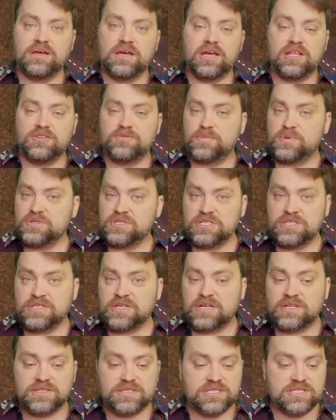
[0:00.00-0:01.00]
And Putin
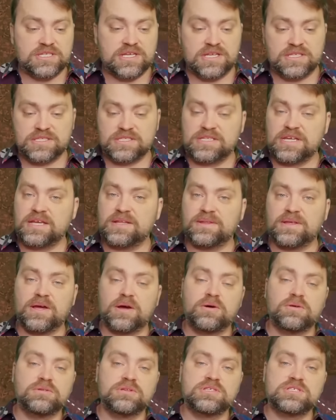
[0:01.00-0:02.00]
understands that the
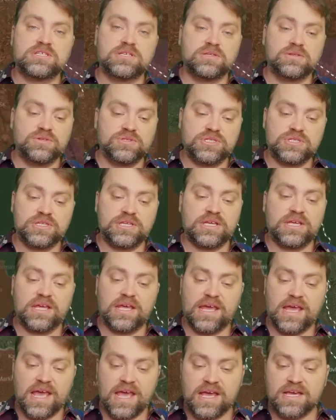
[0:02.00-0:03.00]
only solution he
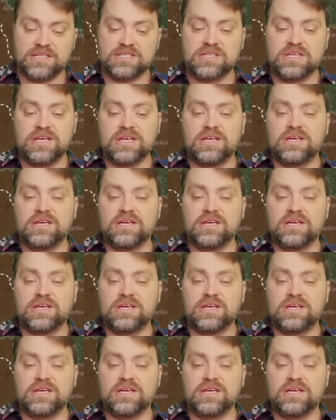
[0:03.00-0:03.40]
has